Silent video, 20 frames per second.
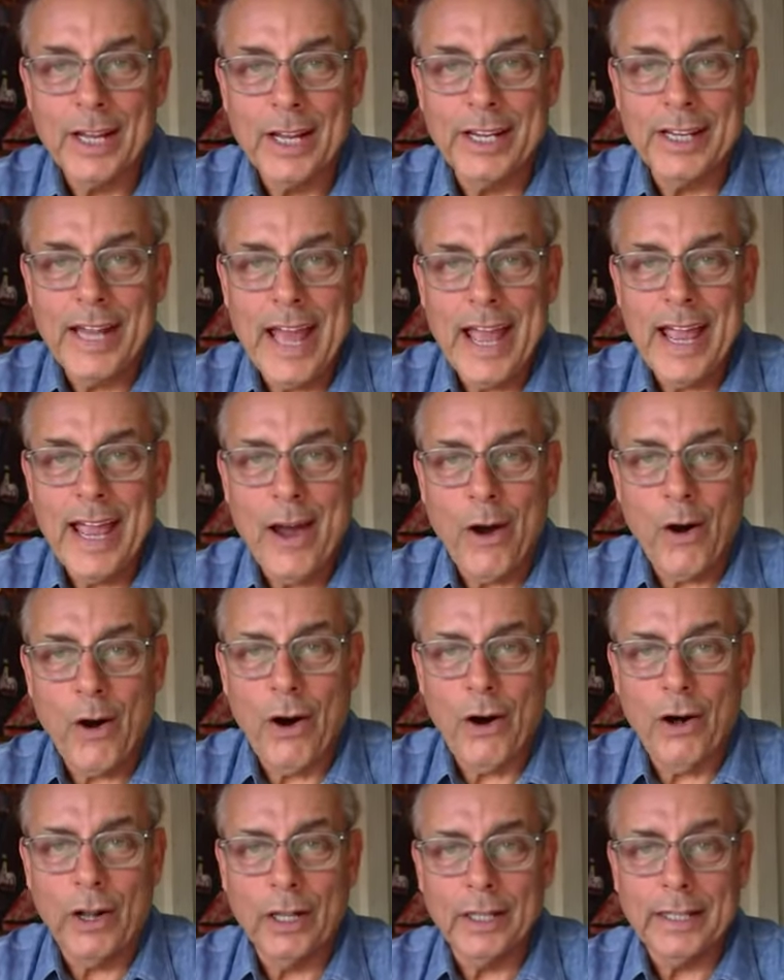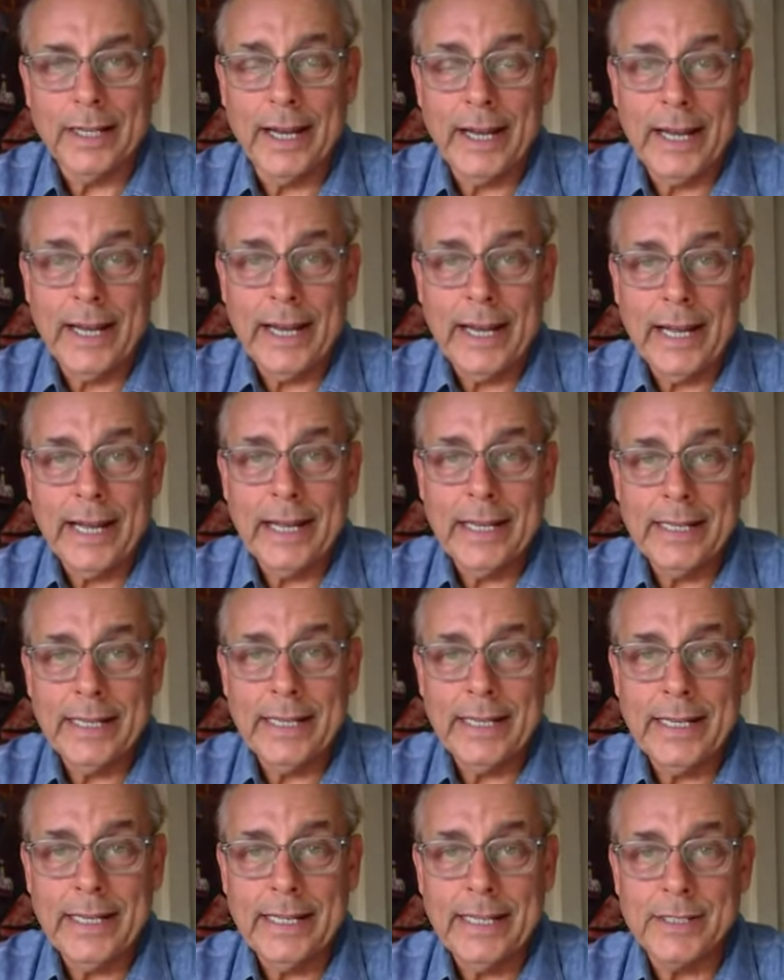Good day all, and
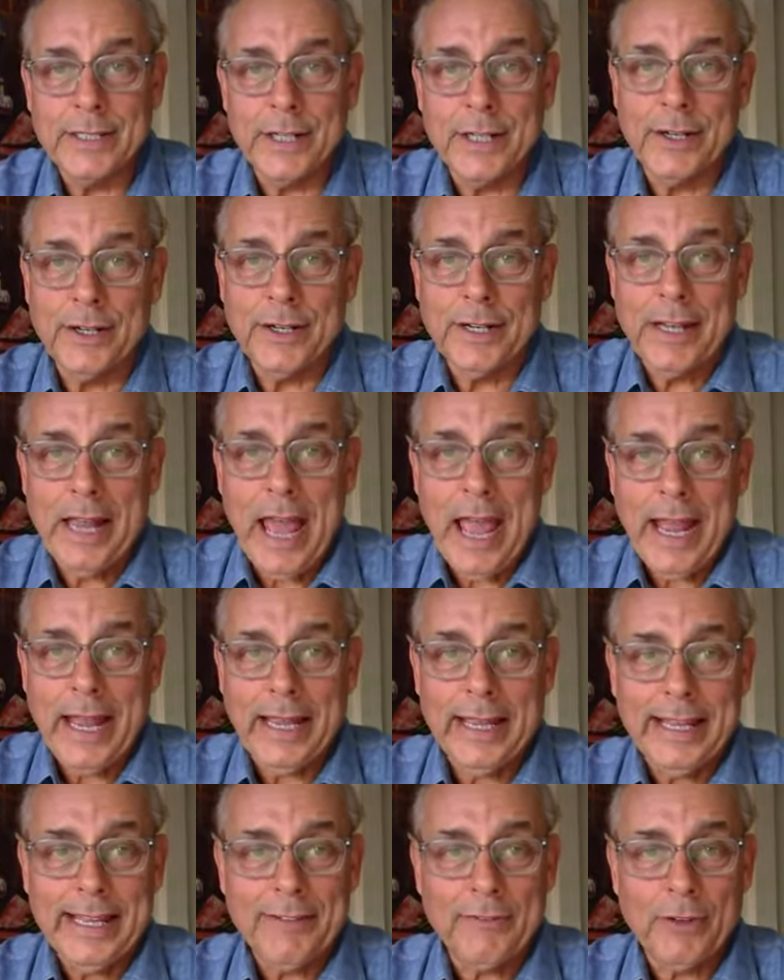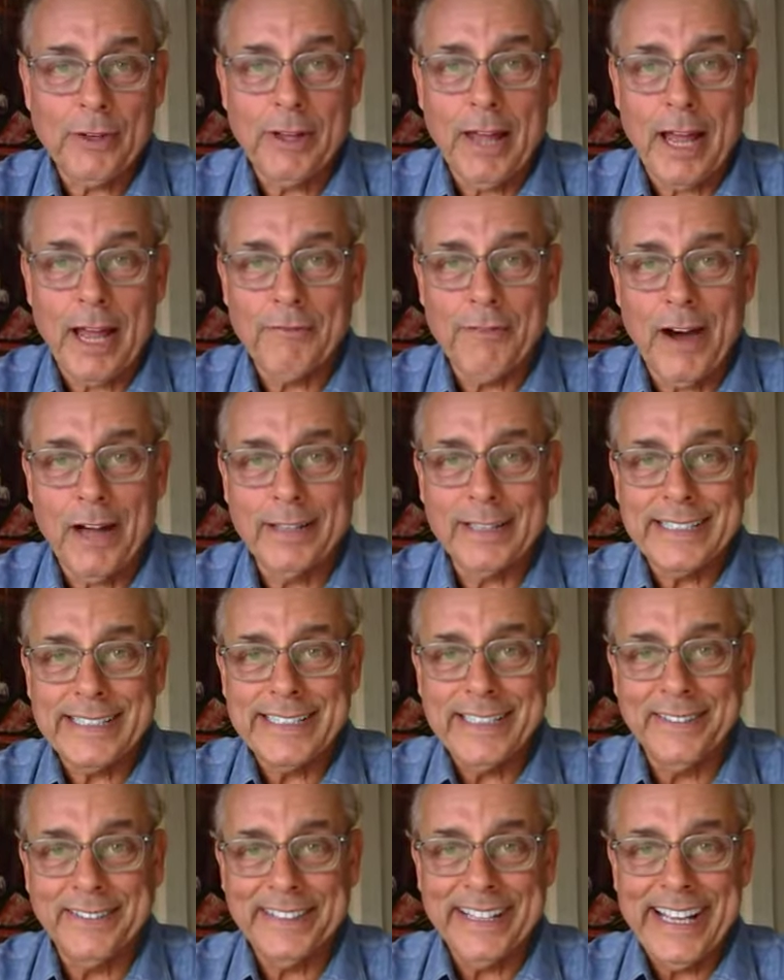it is a good day if you like
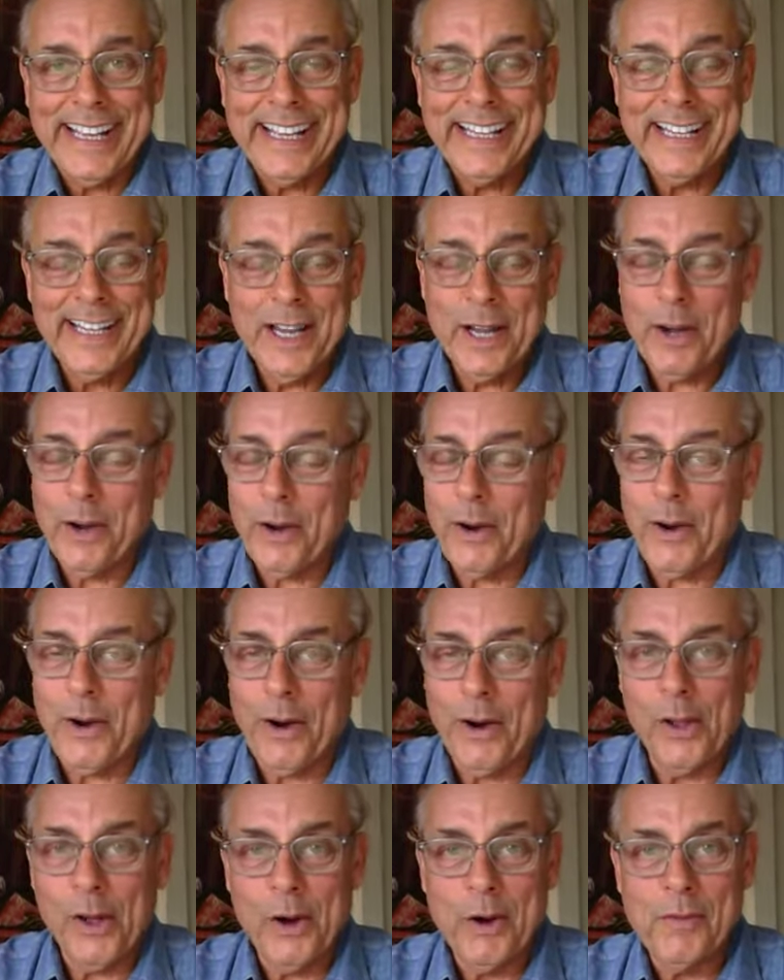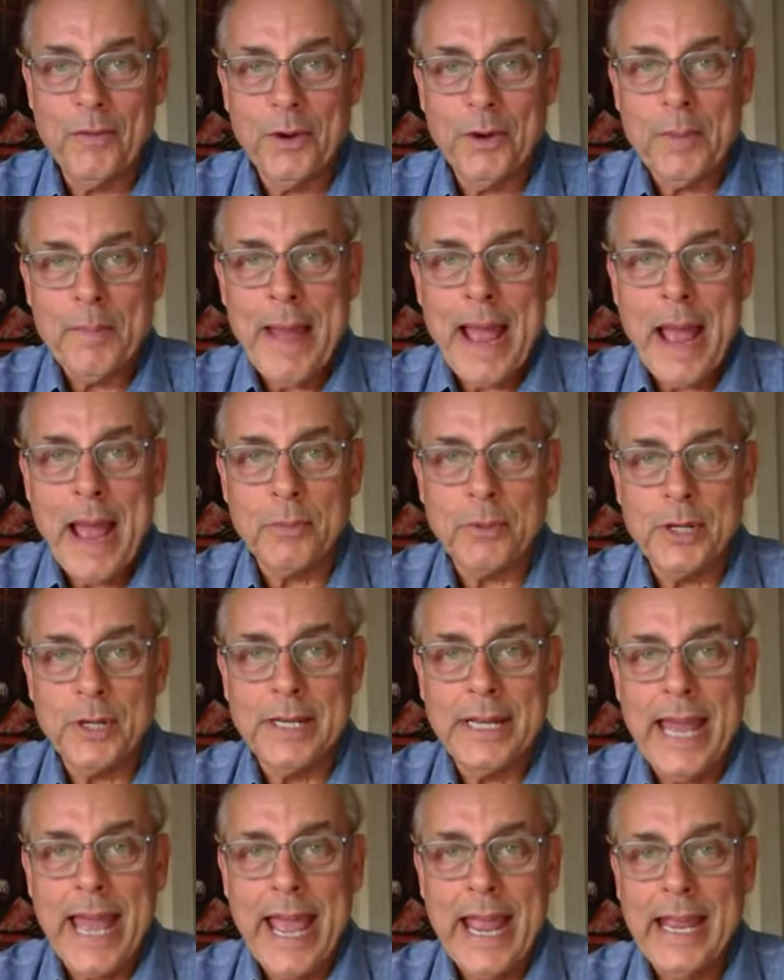volatility. All over the map
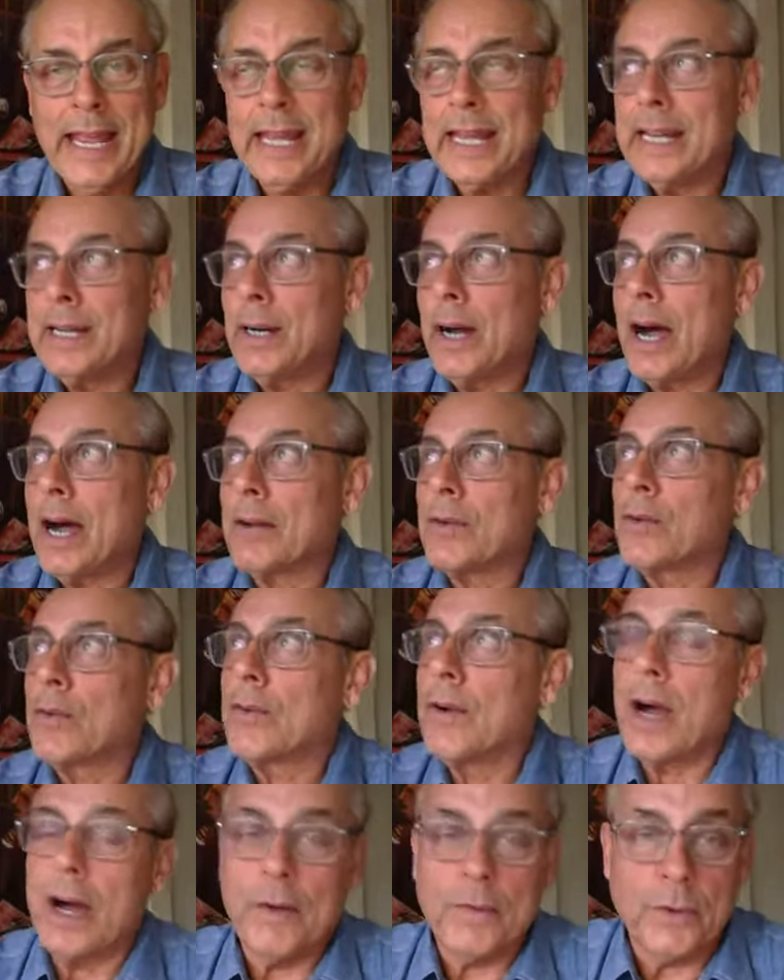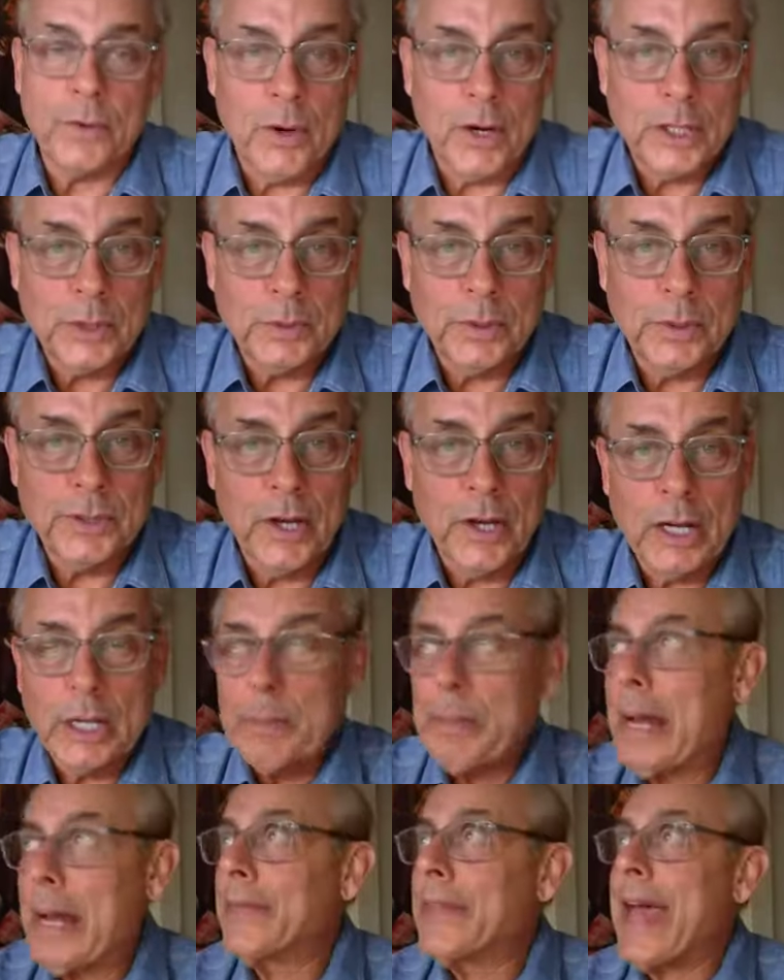today, of course, we'll talk
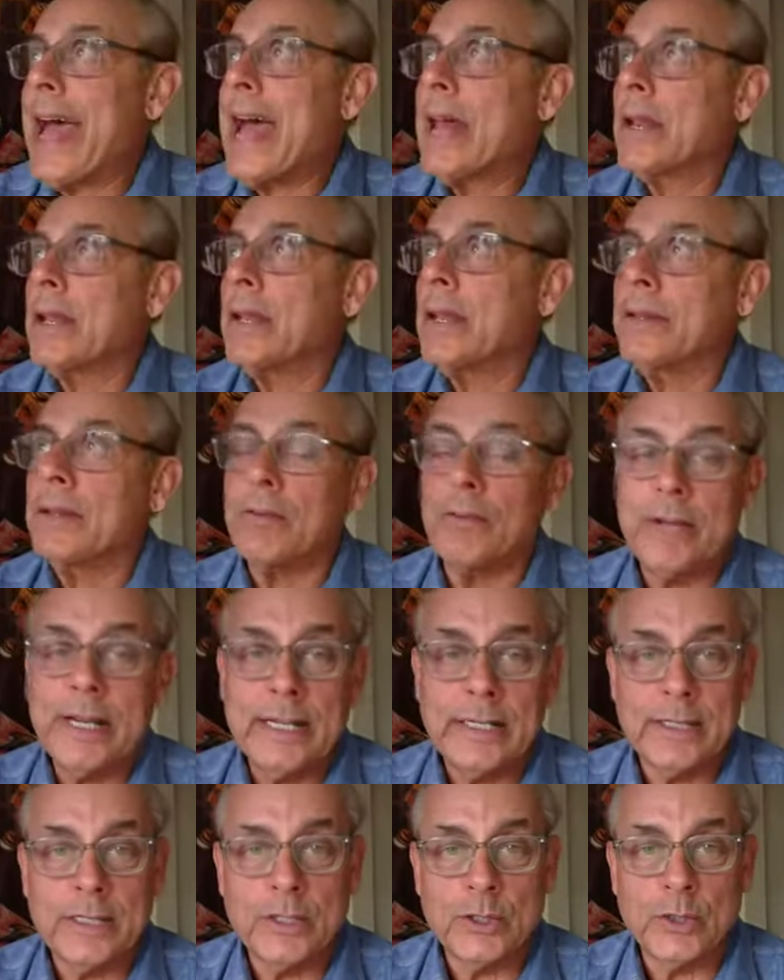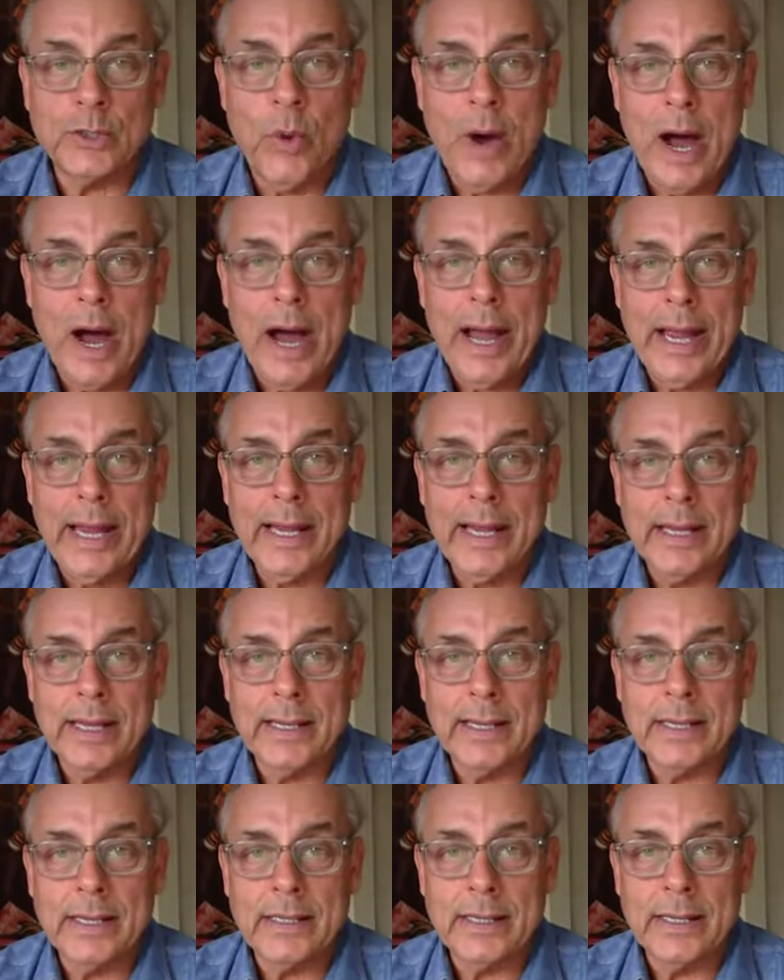about that and the reasons why
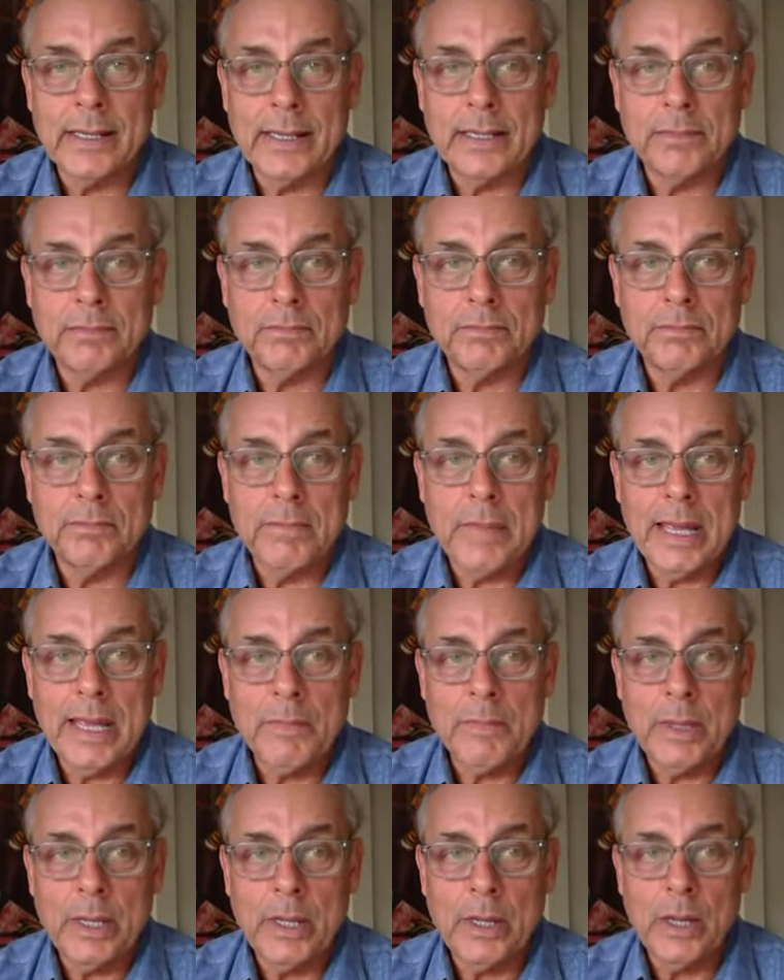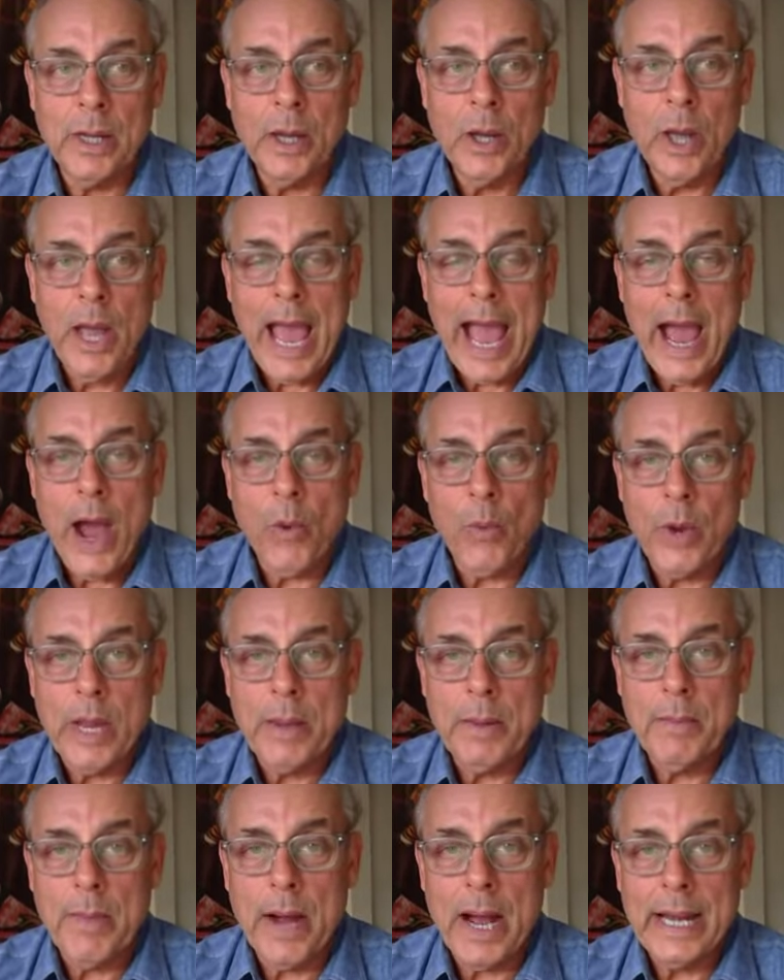and maybe how
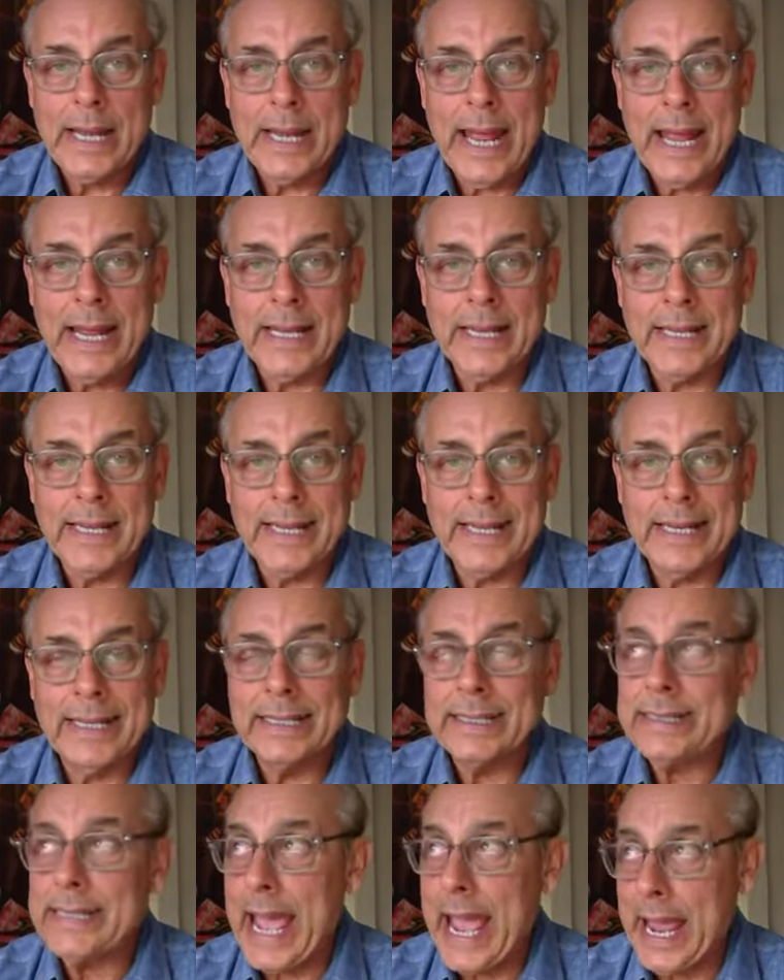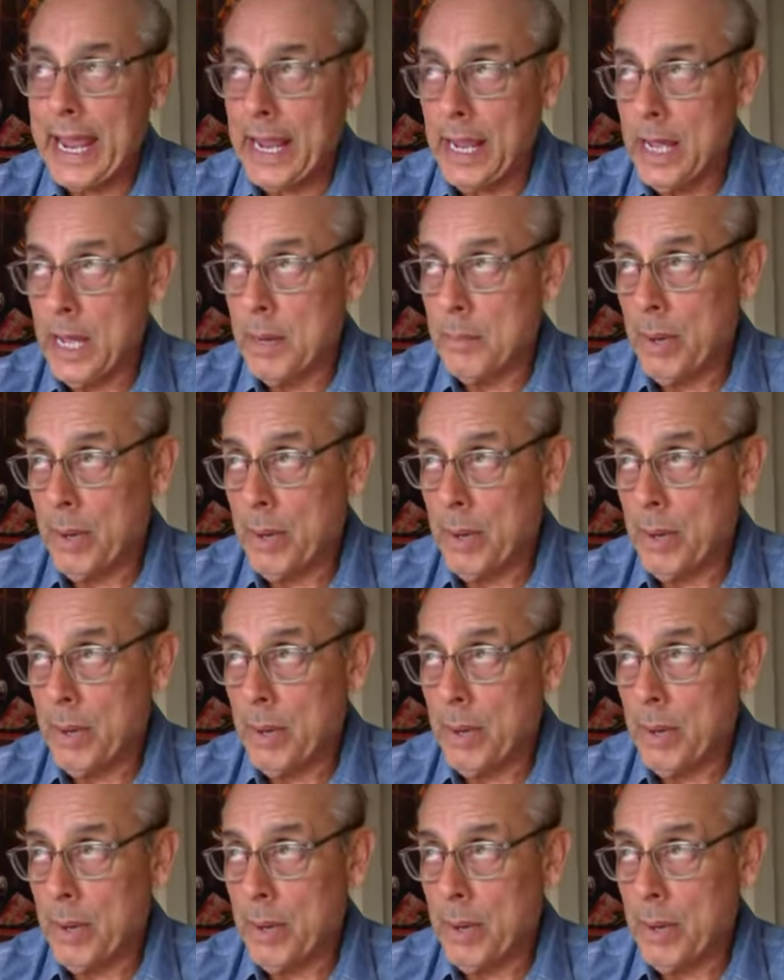we might end the day.